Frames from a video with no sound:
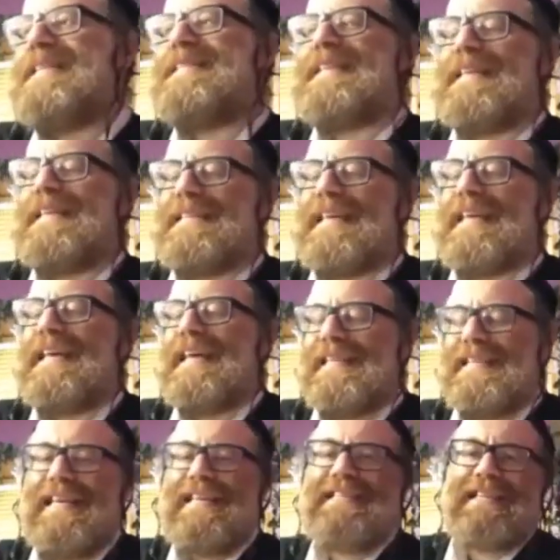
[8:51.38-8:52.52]
taste, t-
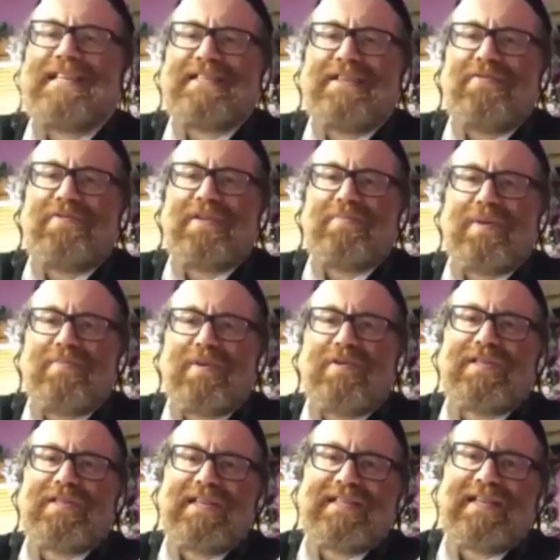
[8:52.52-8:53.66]
tasting is different
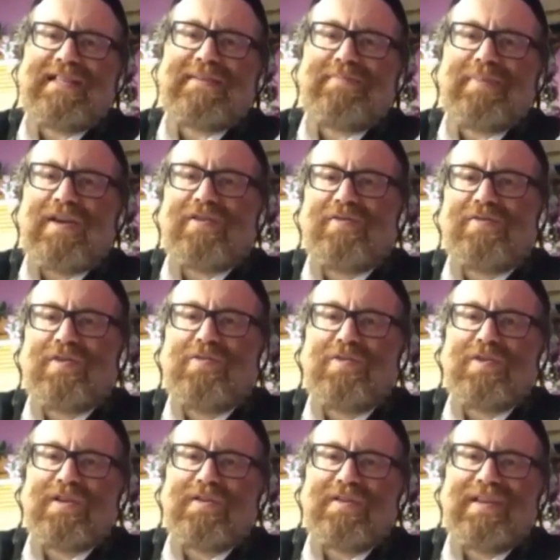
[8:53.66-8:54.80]
because it's it's a part of the
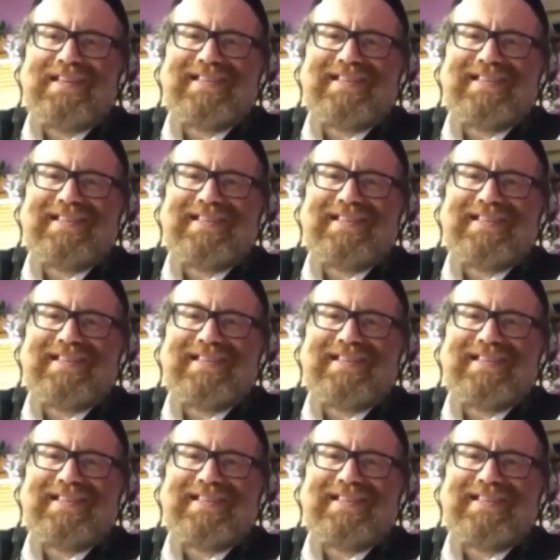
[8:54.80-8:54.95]
cooking.